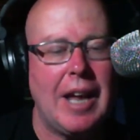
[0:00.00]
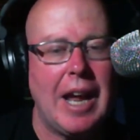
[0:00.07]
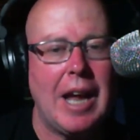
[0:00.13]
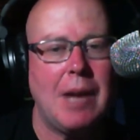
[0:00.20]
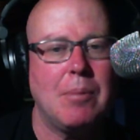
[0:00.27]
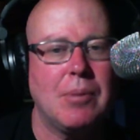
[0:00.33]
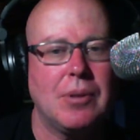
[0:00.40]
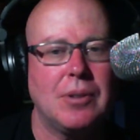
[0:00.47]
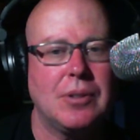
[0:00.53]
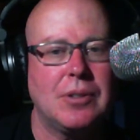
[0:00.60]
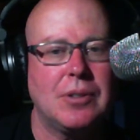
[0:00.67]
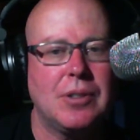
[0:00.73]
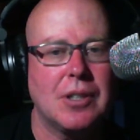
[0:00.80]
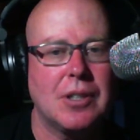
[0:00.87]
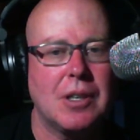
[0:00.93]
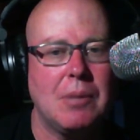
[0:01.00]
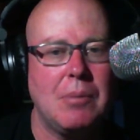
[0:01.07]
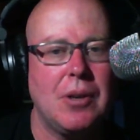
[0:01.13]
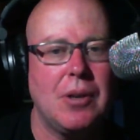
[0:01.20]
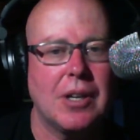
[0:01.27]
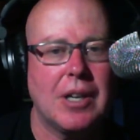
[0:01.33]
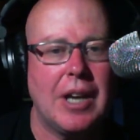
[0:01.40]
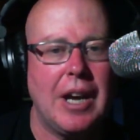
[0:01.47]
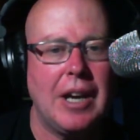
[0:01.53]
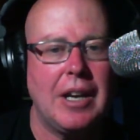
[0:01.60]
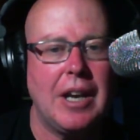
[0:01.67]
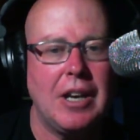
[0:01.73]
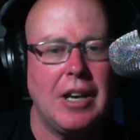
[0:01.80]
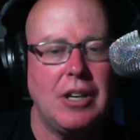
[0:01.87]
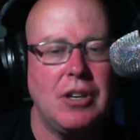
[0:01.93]
able to
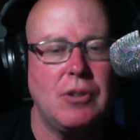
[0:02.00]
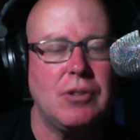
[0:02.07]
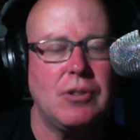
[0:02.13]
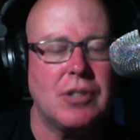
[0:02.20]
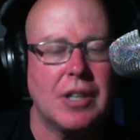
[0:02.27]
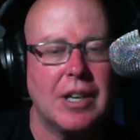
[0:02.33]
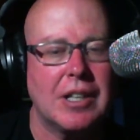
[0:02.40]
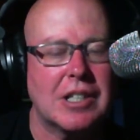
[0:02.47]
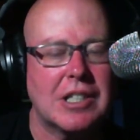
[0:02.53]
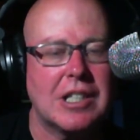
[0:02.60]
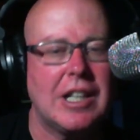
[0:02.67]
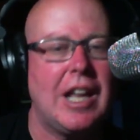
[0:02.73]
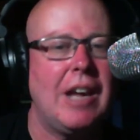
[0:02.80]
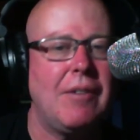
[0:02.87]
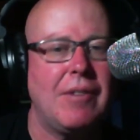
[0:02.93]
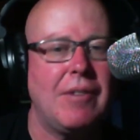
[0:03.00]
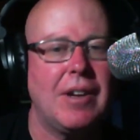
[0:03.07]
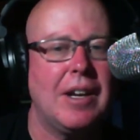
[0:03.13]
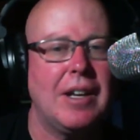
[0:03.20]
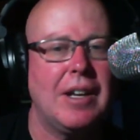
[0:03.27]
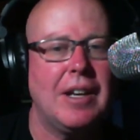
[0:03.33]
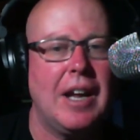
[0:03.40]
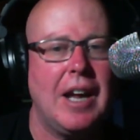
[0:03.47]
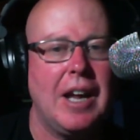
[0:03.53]
communicate and using it, slaving it,